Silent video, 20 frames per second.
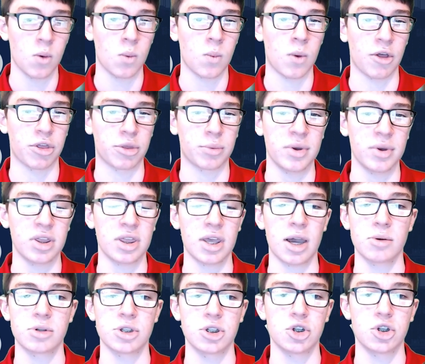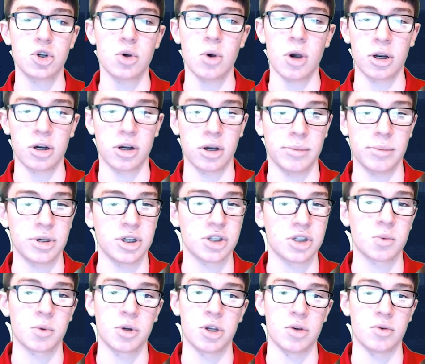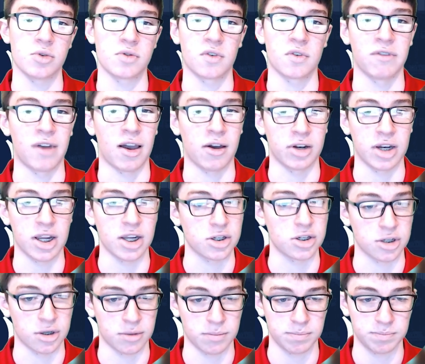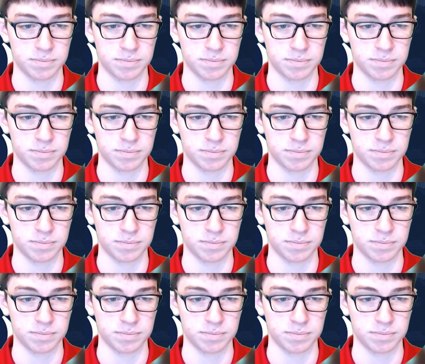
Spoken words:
while 3,200 images were used for validation.